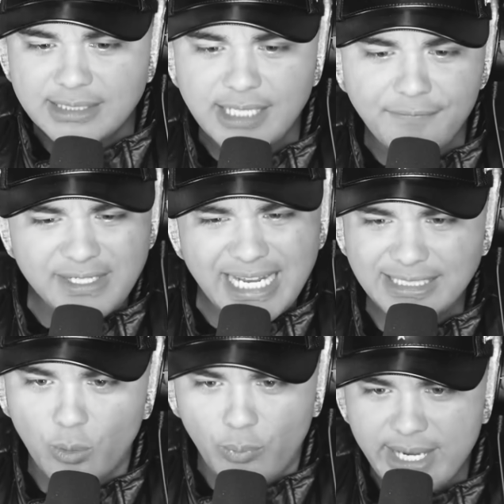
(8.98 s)
7
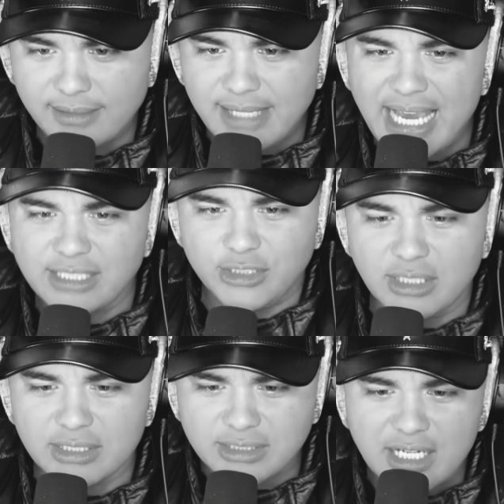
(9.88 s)
days a week like
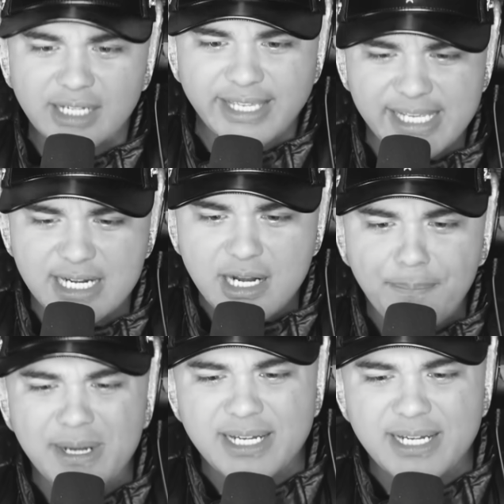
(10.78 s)
Jungkook, getting up in